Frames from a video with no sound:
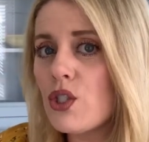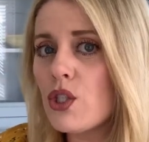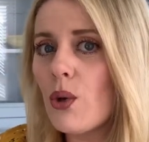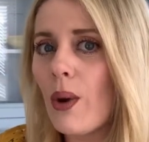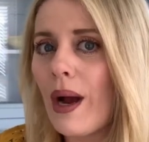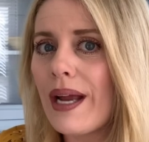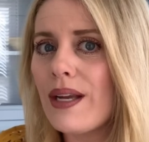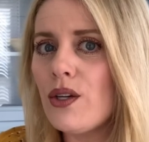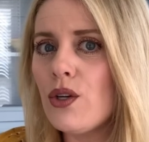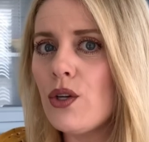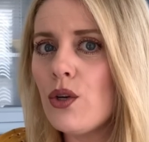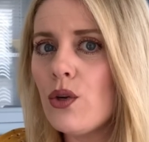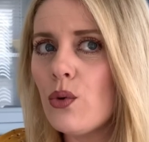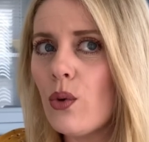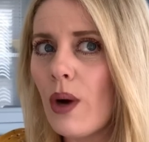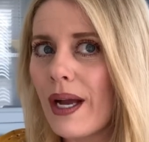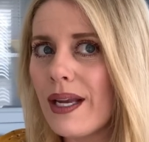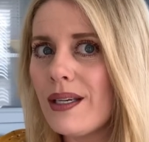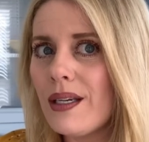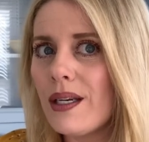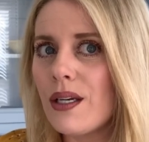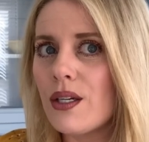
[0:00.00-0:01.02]
so I knew
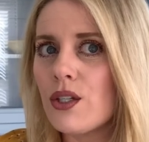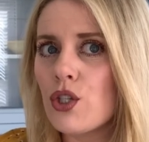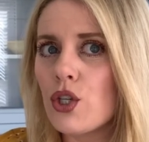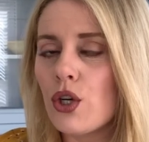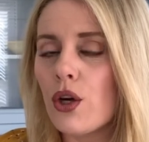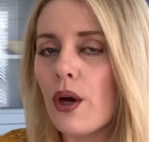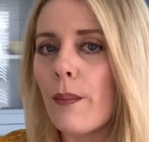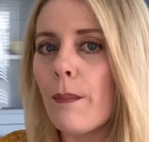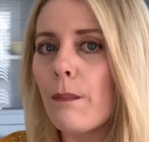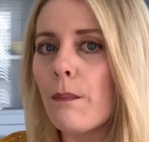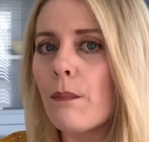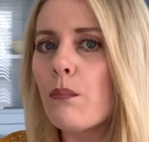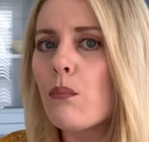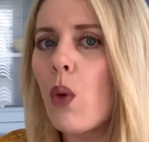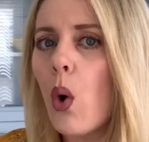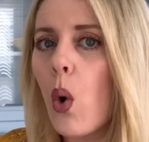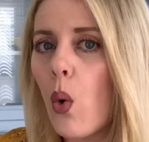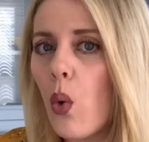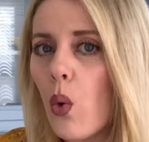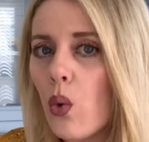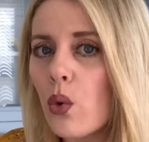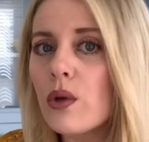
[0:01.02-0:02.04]
I needed to
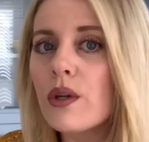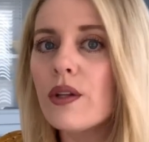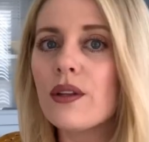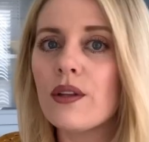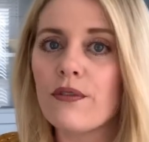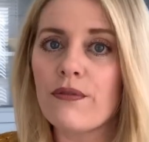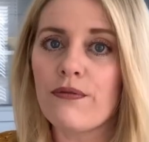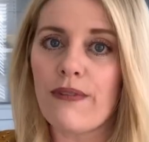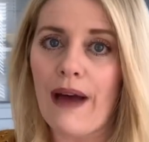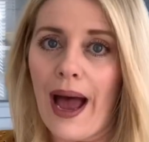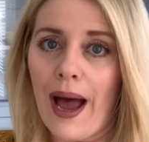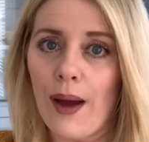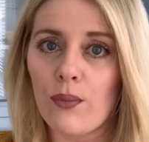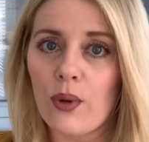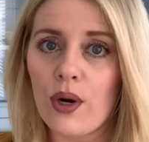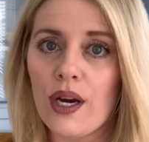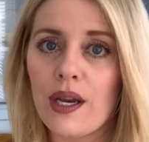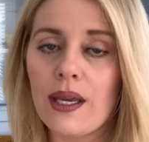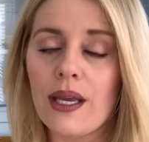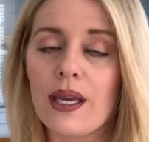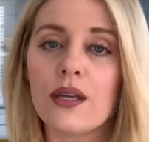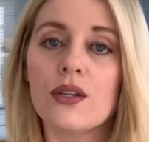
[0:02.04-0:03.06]
mold the
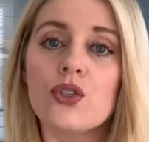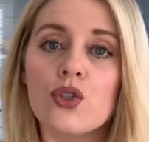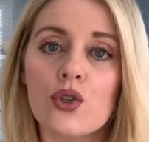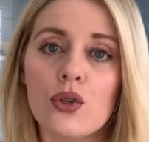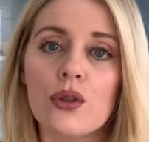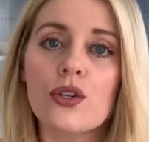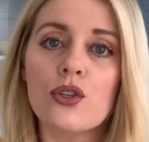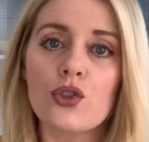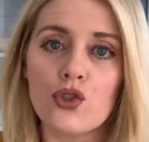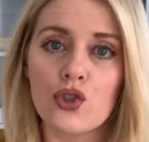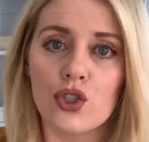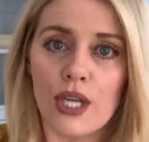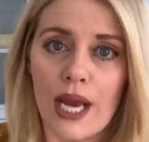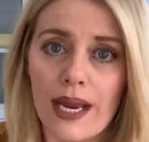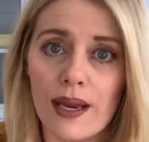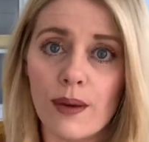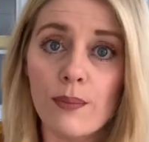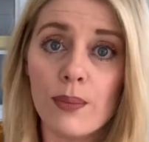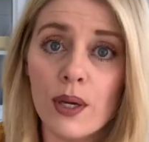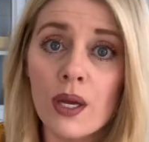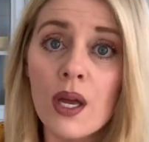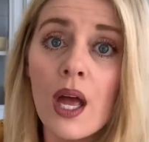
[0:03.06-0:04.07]
fabric into the
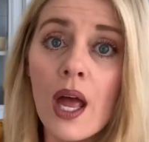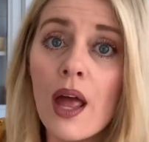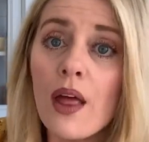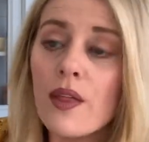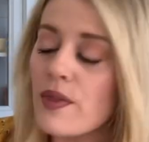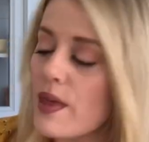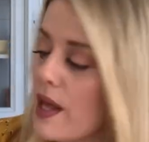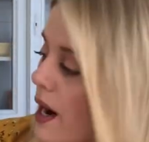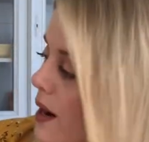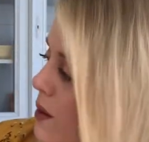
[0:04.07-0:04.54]
shape that